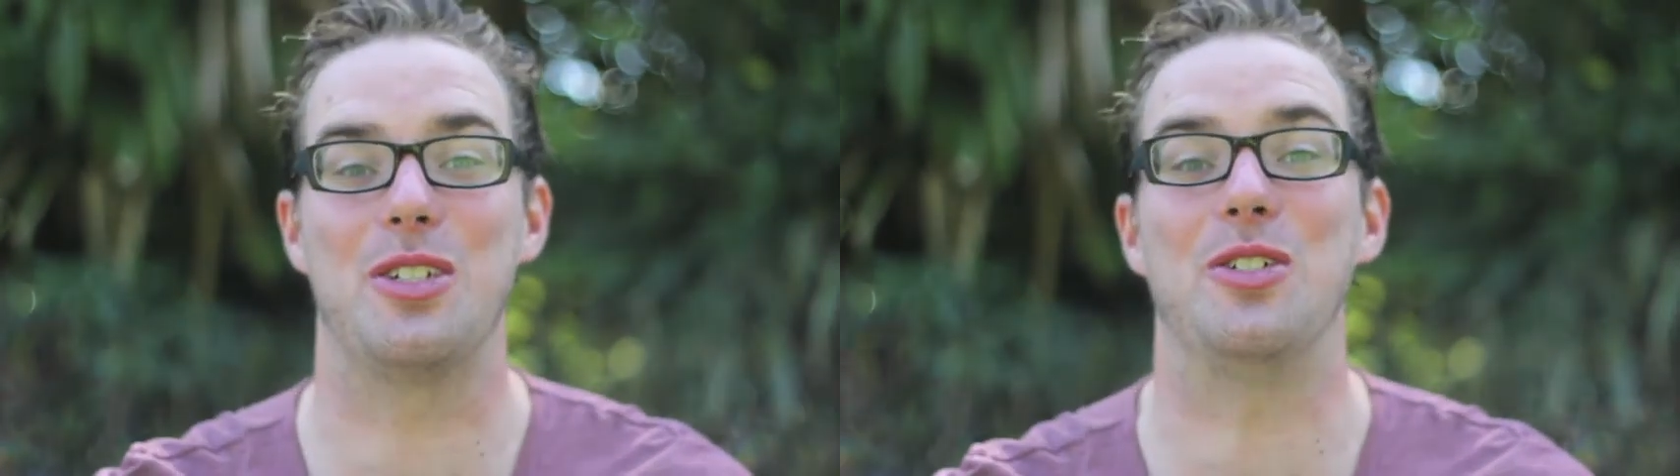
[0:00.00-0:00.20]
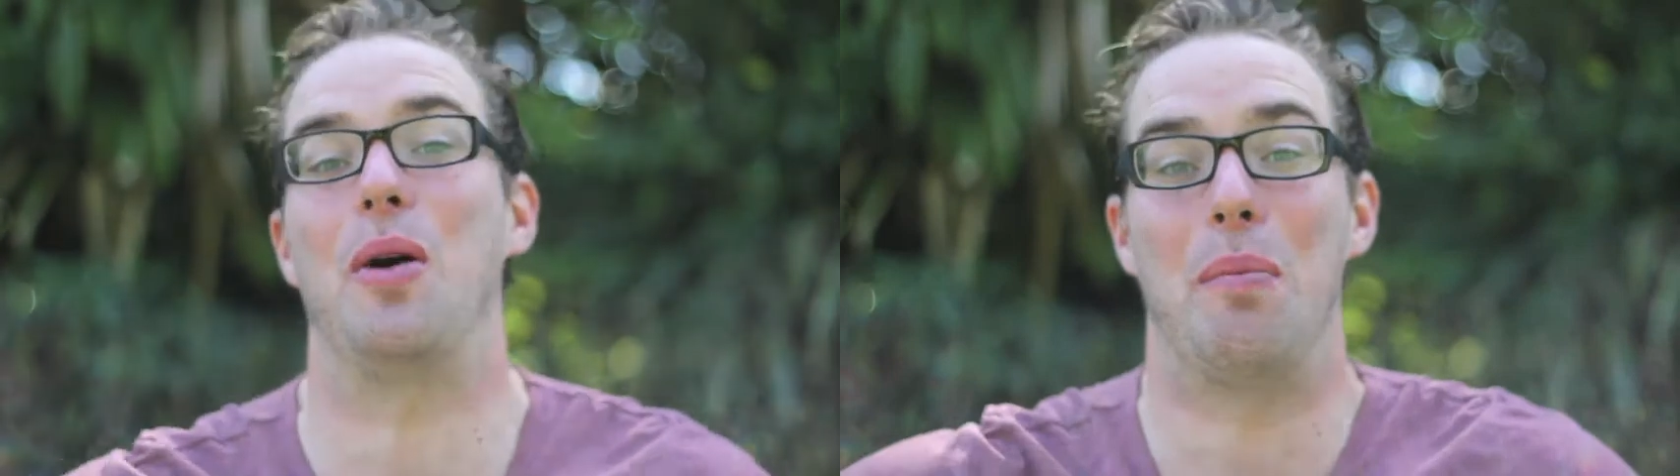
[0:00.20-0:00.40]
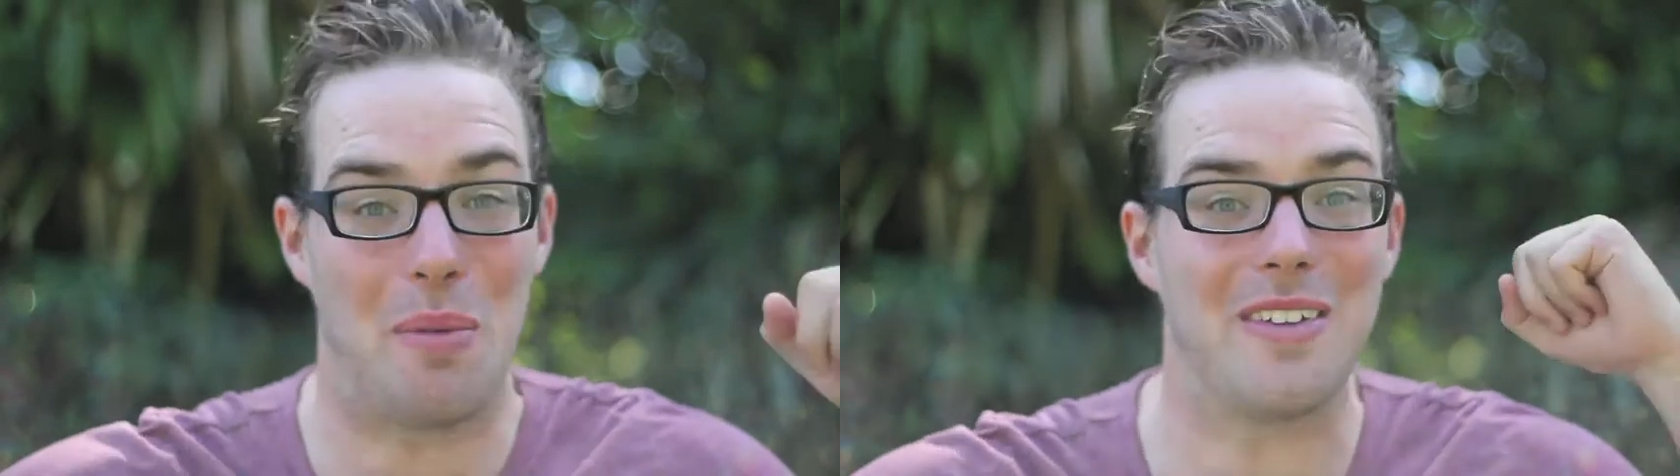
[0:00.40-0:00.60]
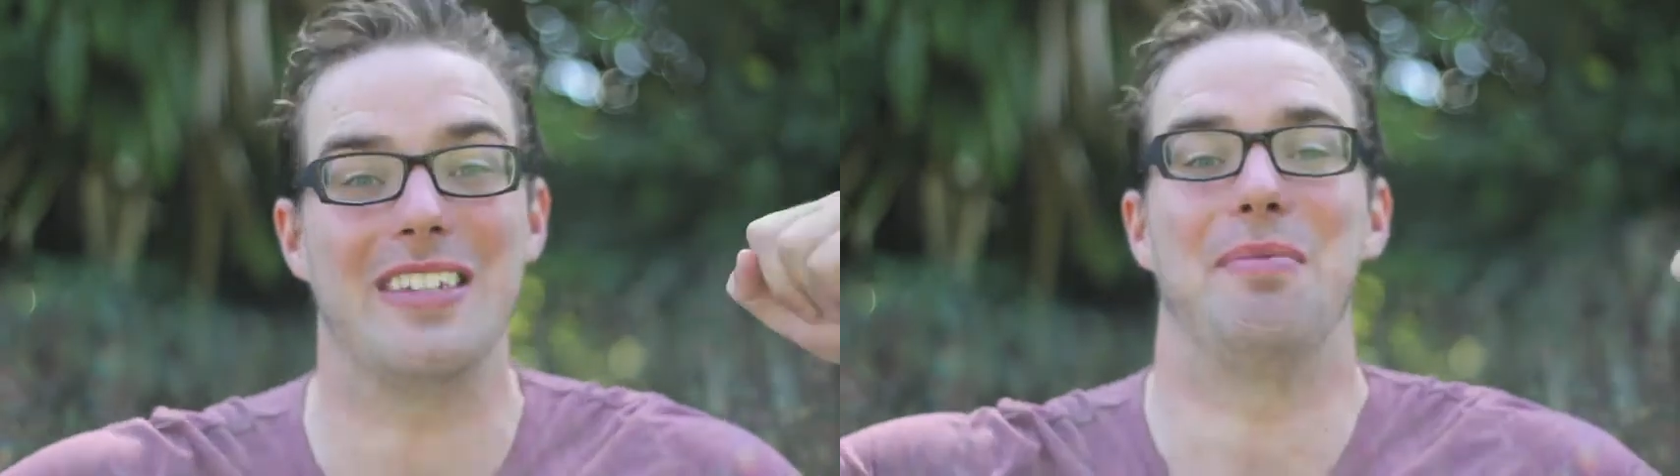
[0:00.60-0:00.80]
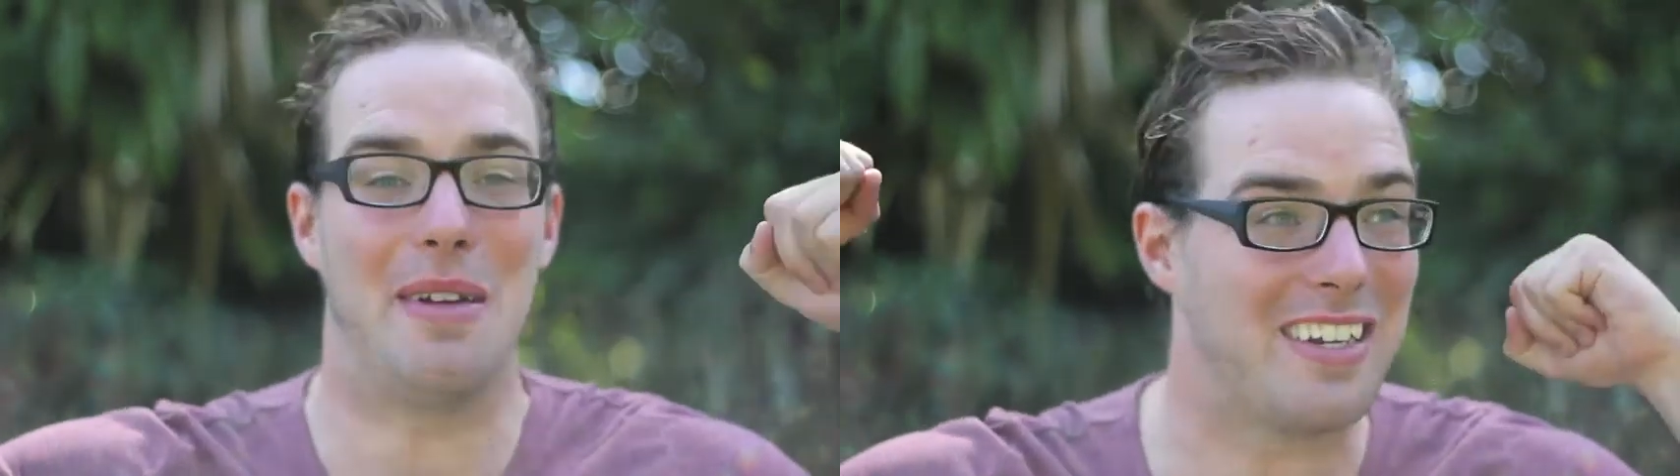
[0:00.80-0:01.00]
jumping on
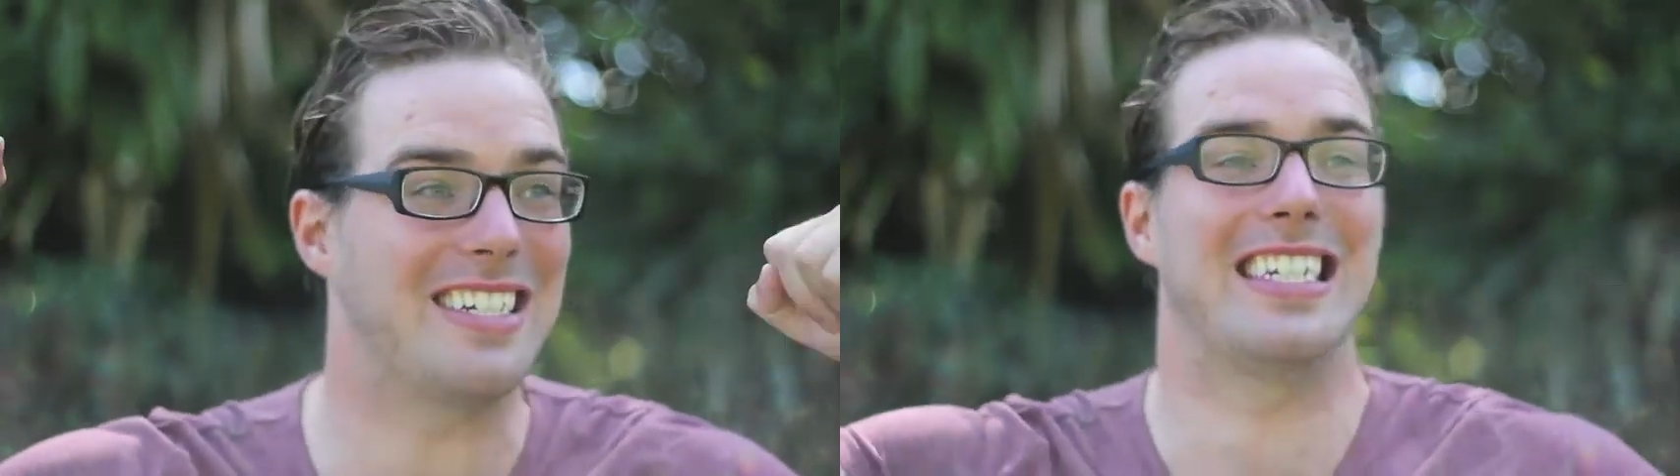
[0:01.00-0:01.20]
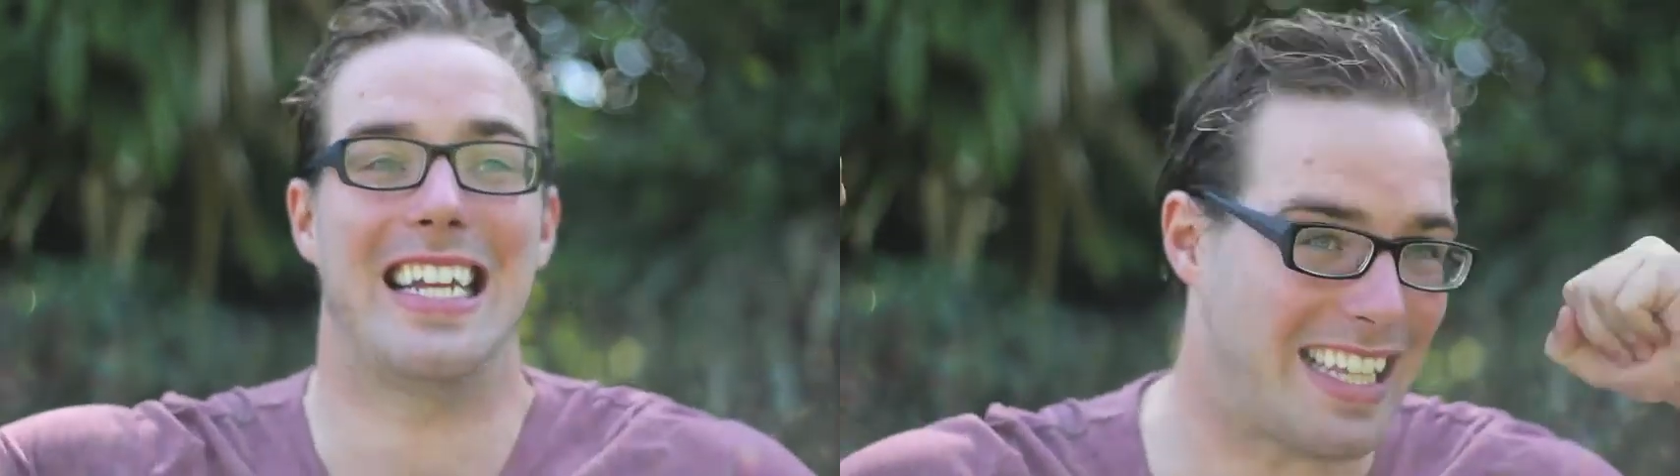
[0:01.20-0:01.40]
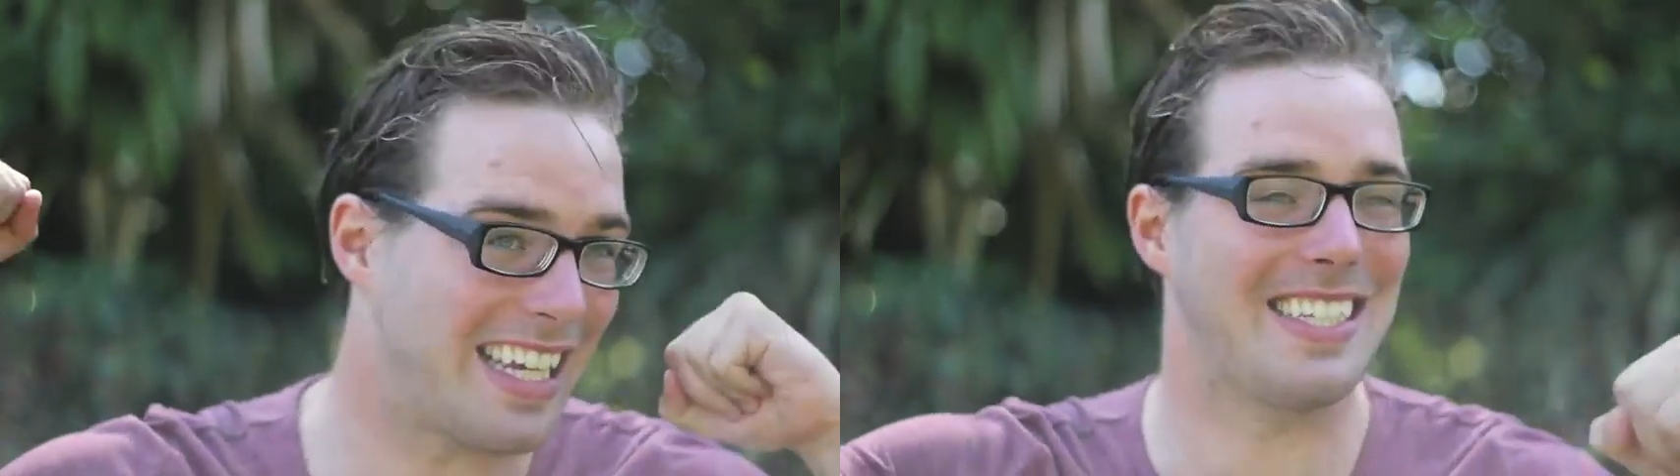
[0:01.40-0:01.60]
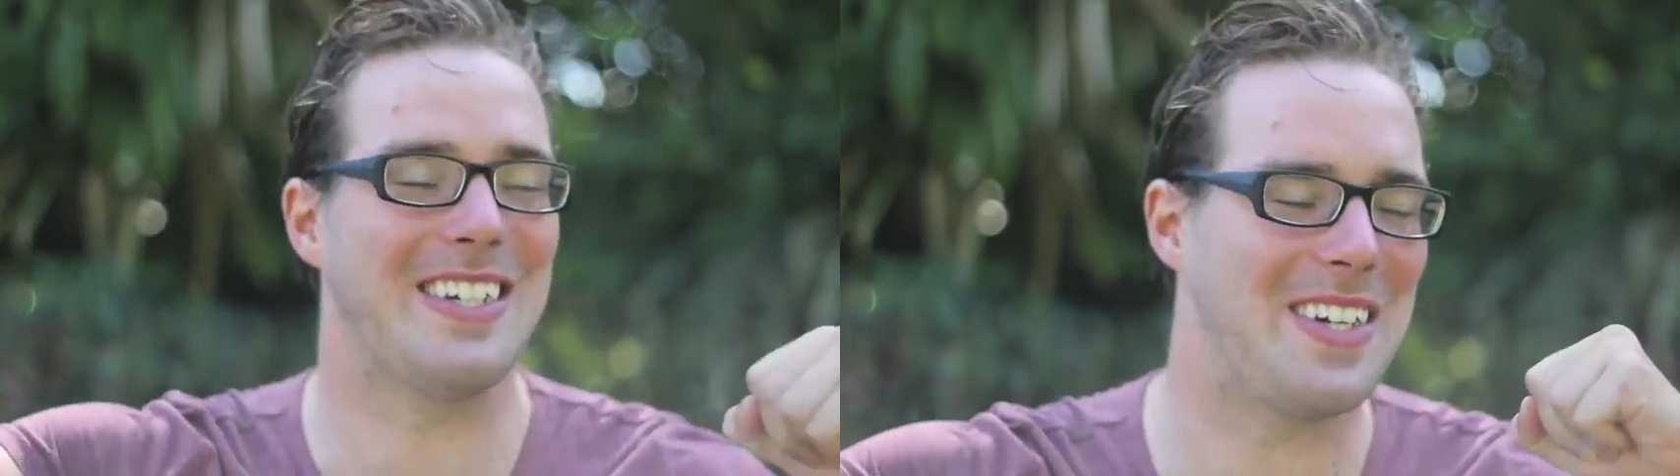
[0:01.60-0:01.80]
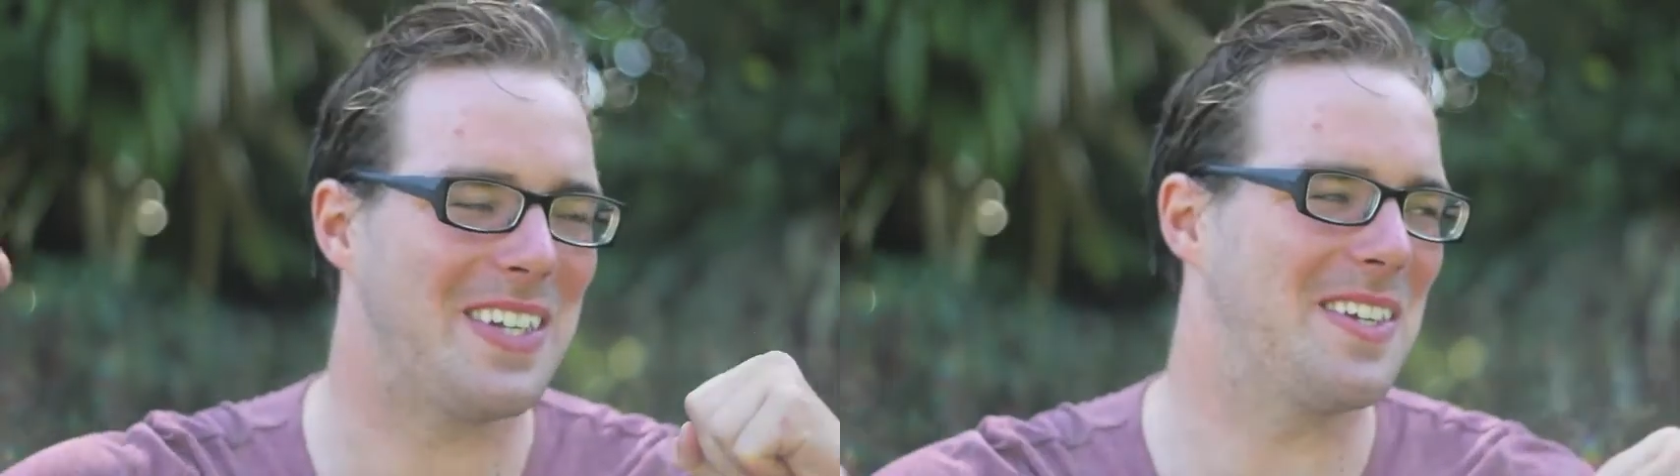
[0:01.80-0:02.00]
the pier just like that
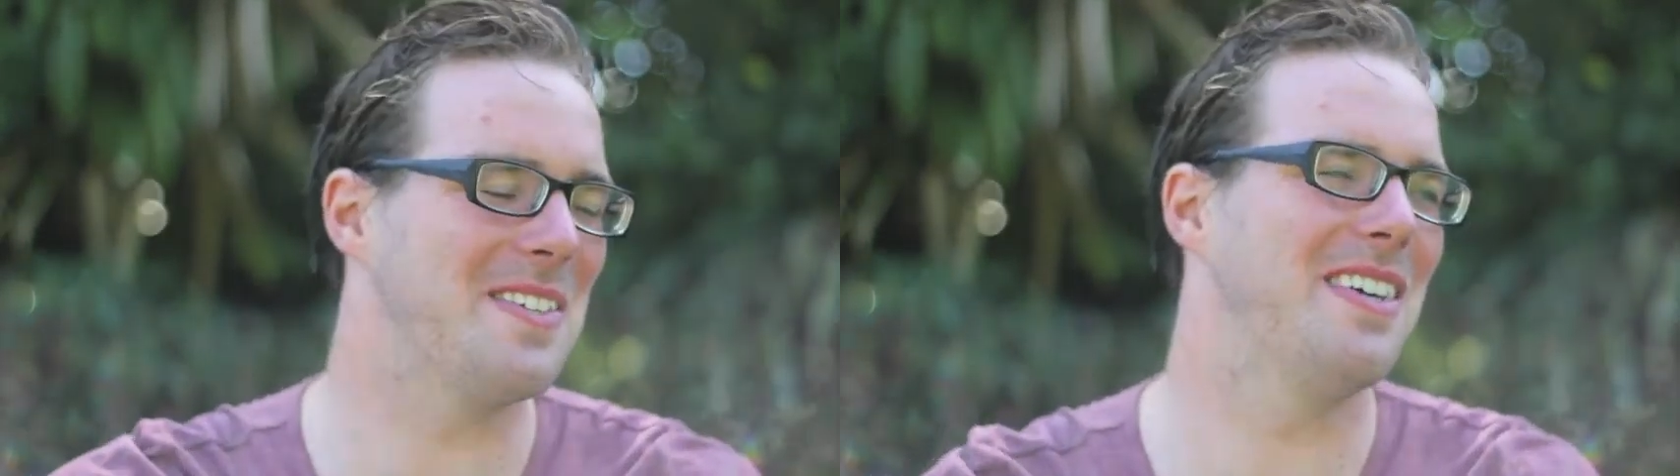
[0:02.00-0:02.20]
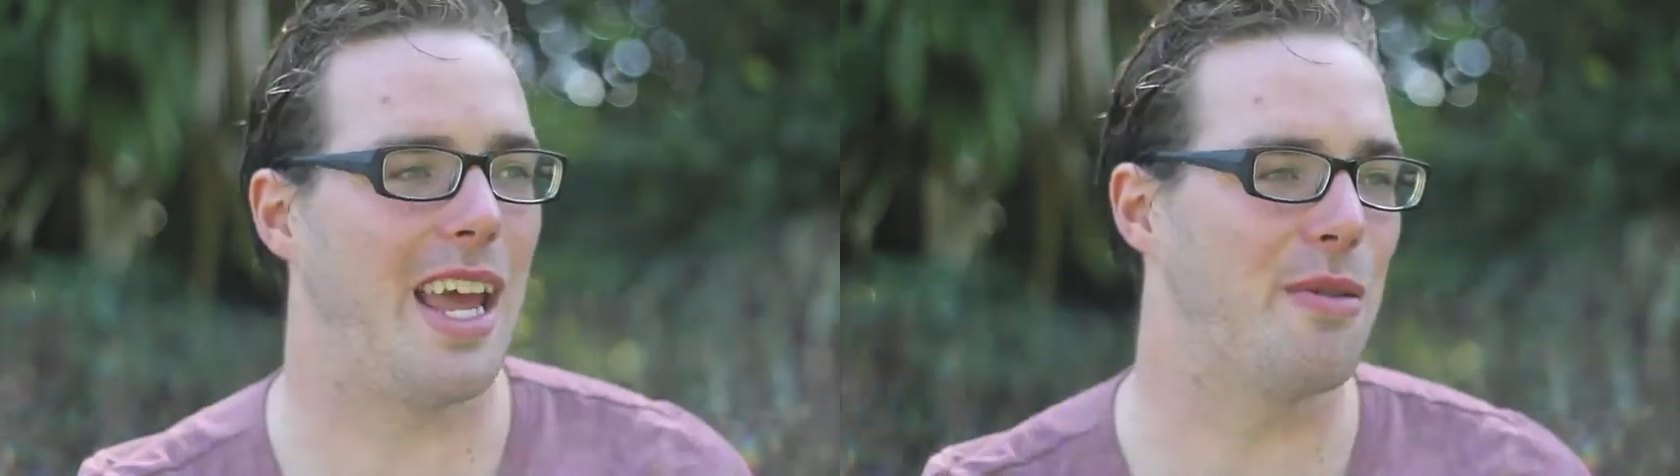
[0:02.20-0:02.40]
there, you know.